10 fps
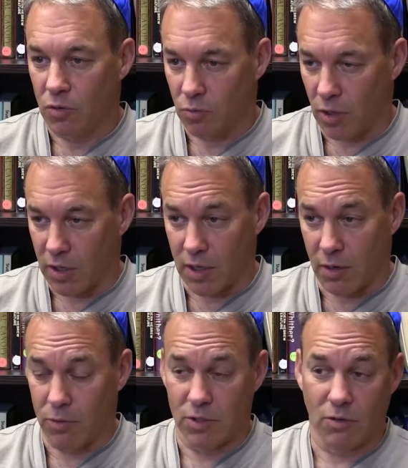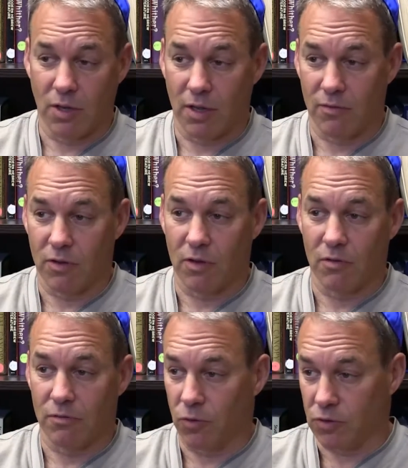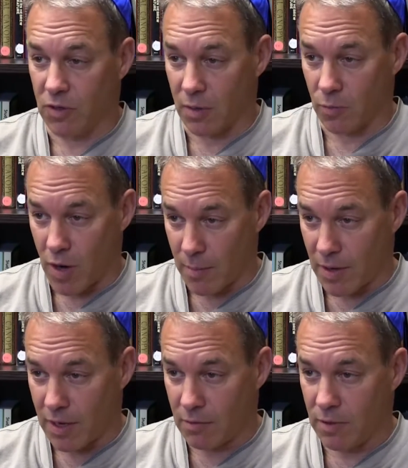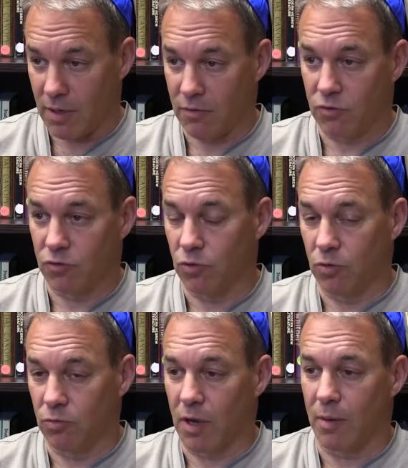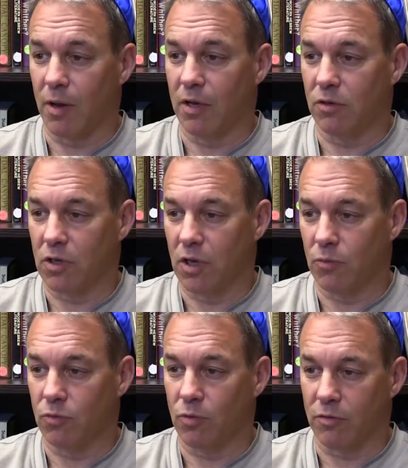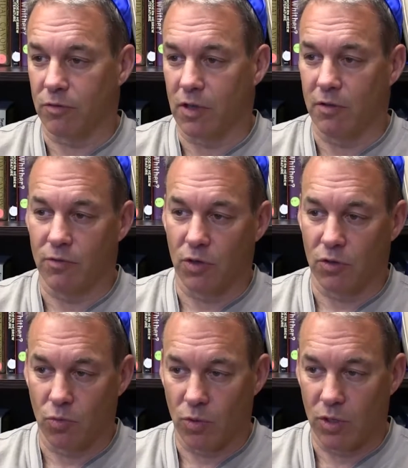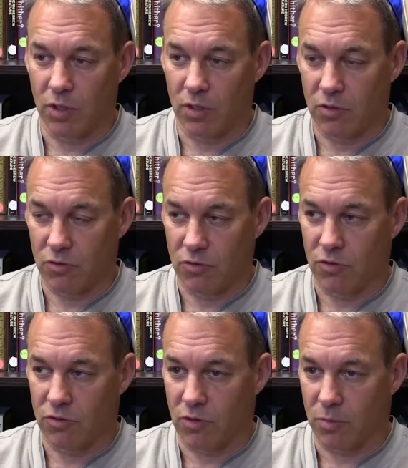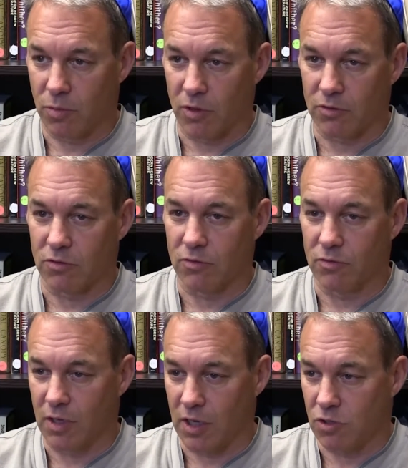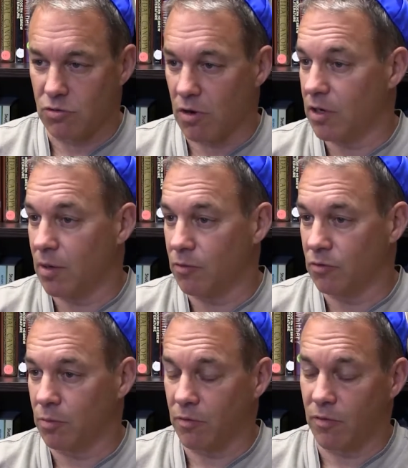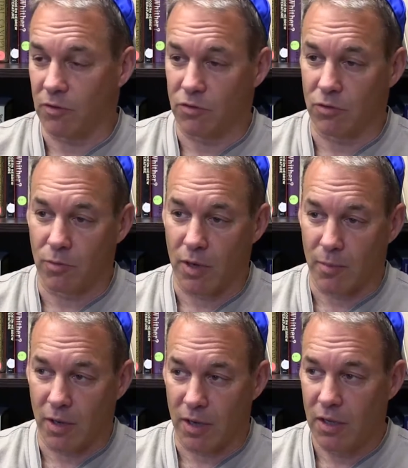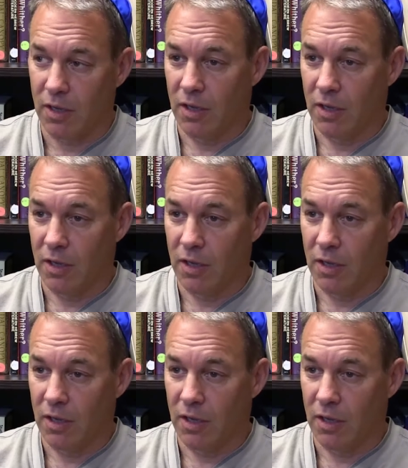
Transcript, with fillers: Right now, we don't have a full time rabbi. We have a student rabbi who comes roughly every other week. She's in the process of getting trained up as a professional rabbi.